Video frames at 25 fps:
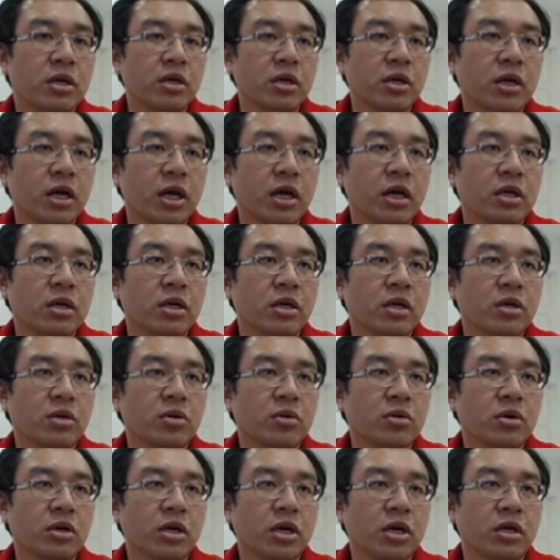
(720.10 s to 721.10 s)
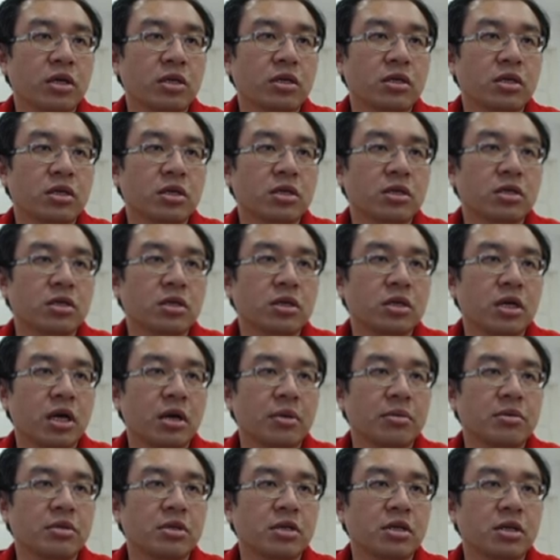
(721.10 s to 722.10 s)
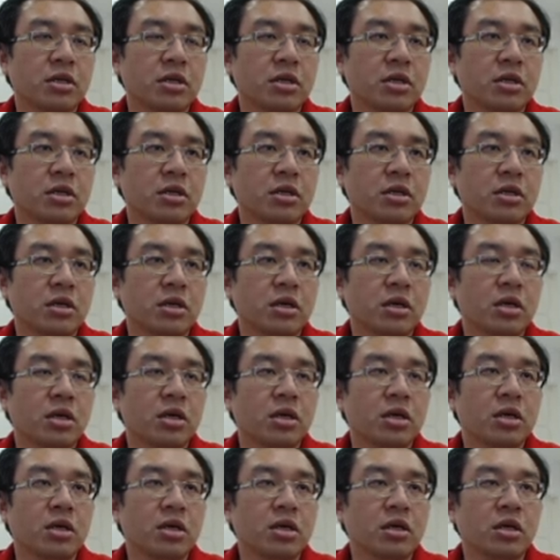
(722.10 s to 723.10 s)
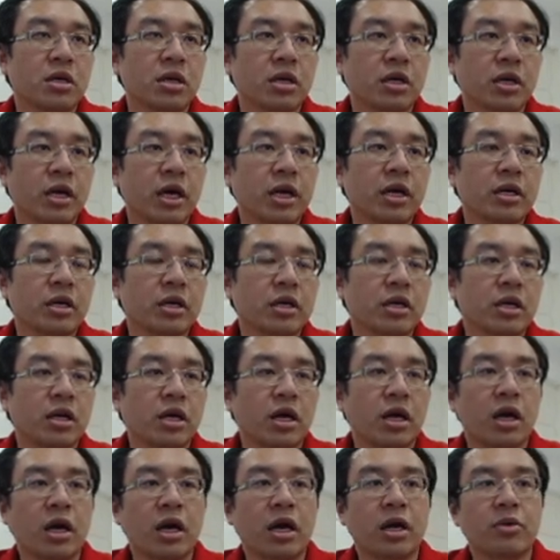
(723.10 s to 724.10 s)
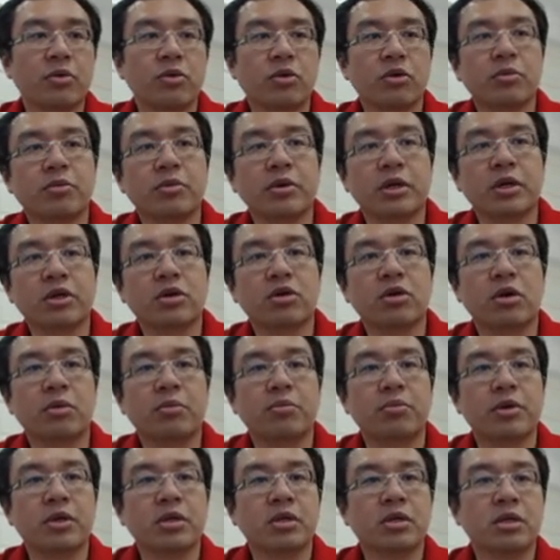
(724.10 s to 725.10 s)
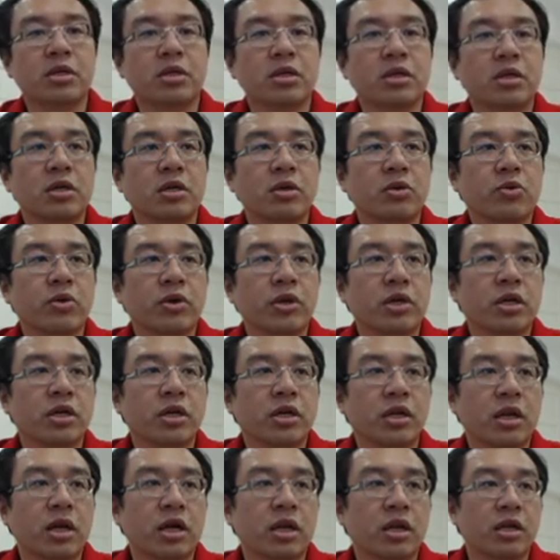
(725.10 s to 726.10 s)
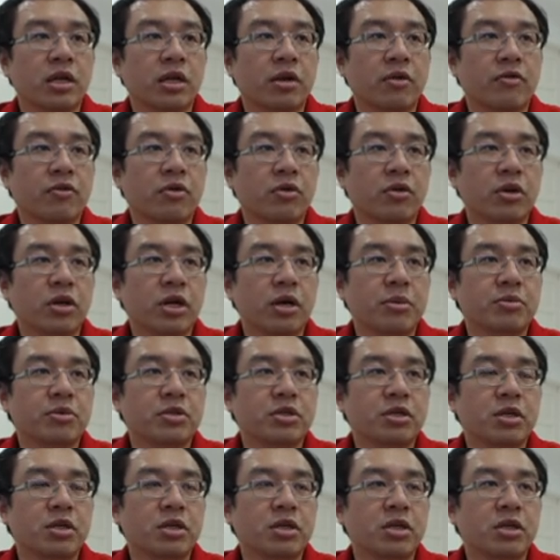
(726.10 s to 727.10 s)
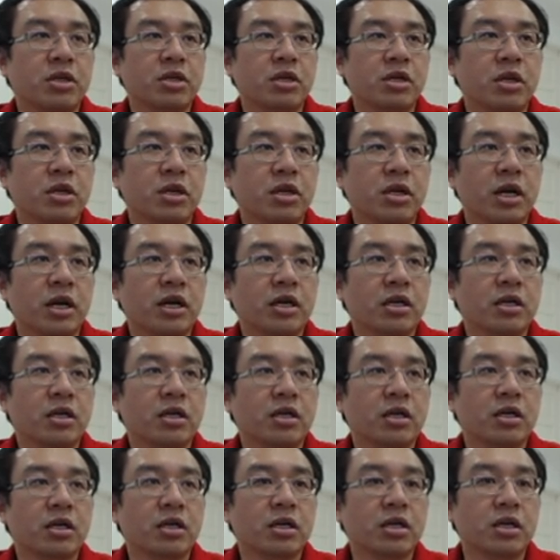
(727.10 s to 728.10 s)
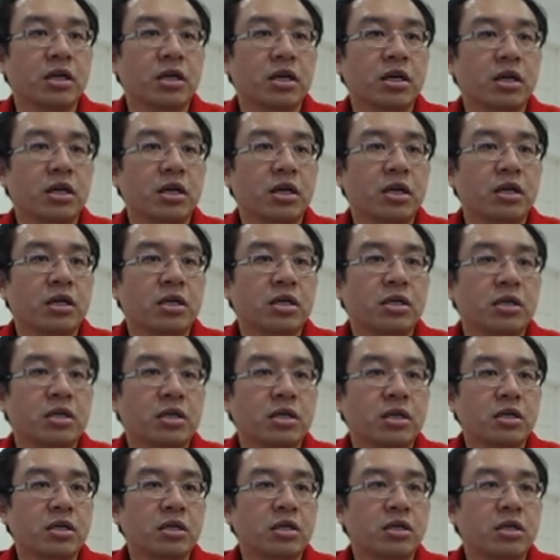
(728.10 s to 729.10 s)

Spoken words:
then you can just capture the knight and you'll be completely winning. And if you capture the knight here,